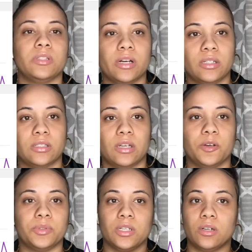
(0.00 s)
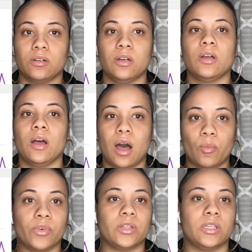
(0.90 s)
30 subs. So I'm
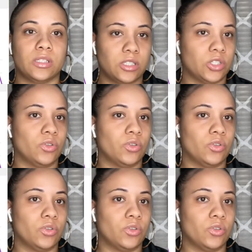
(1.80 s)
really still